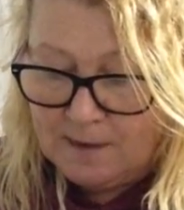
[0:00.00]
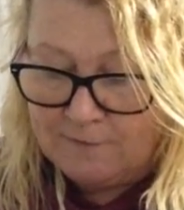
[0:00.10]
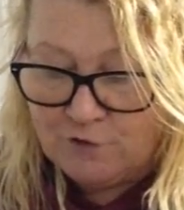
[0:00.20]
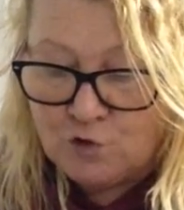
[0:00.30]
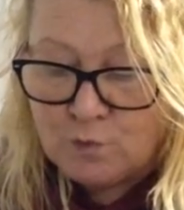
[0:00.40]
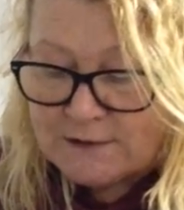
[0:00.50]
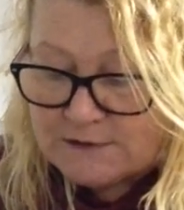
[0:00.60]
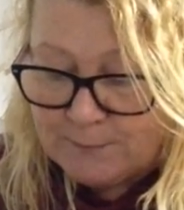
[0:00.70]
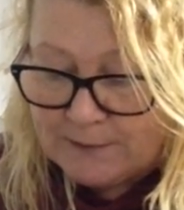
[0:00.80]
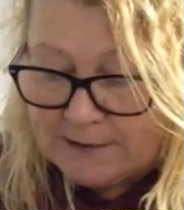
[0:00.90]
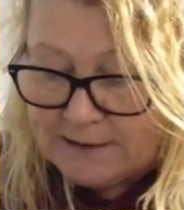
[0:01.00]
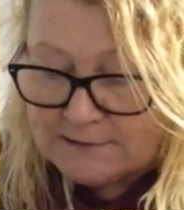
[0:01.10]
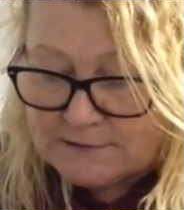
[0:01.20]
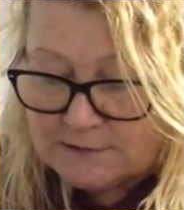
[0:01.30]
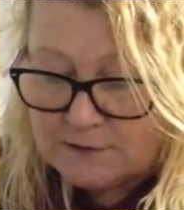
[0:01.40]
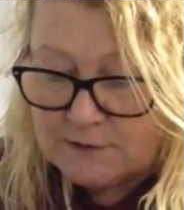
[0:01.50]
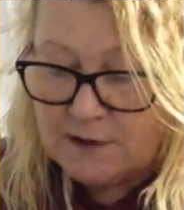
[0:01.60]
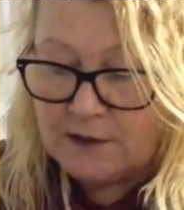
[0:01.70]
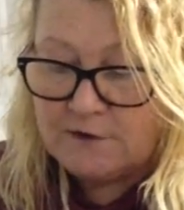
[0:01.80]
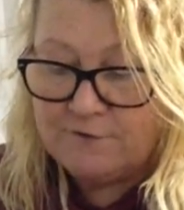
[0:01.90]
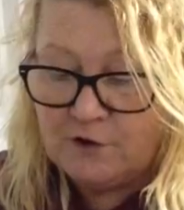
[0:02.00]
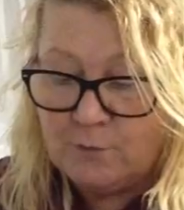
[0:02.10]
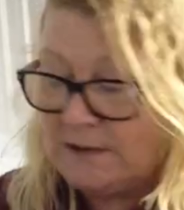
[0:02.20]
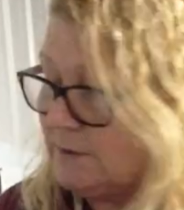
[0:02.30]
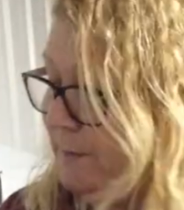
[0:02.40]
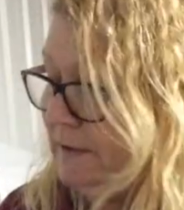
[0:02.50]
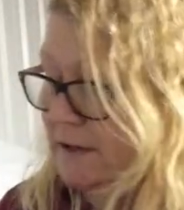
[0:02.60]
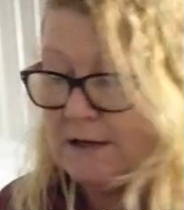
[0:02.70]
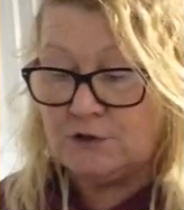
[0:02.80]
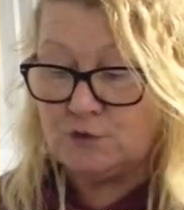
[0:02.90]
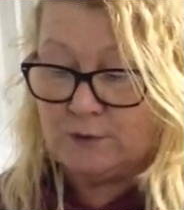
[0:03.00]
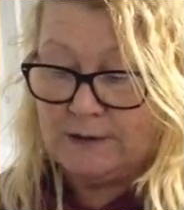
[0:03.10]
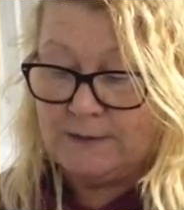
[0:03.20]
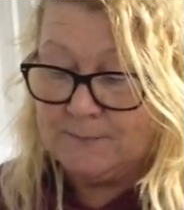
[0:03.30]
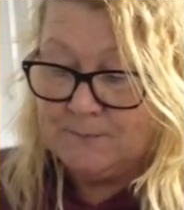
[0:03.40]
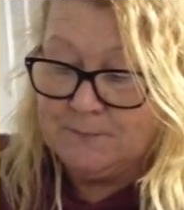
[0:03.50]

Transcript: If you want to pin it and you feel better pinning it, do it.